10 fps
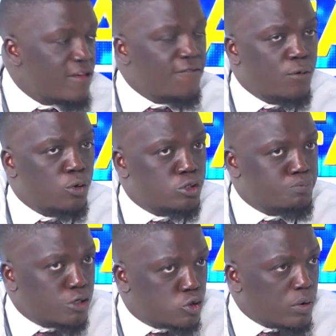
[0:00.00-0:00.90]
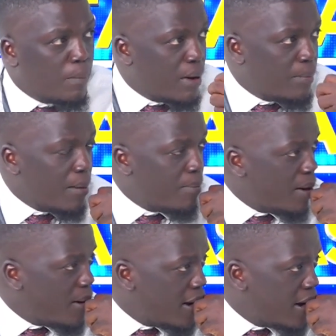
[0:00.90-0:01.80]
if they want to speak to
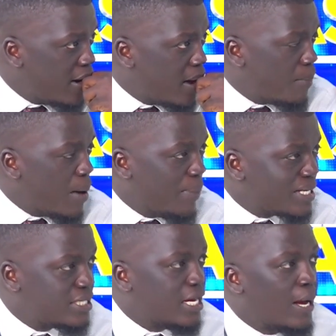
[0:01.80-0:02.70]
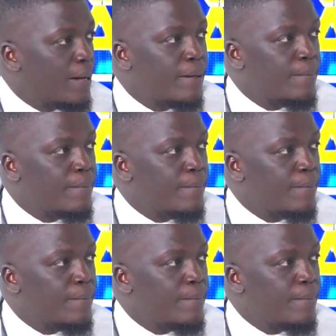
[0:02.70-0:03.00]
a partner,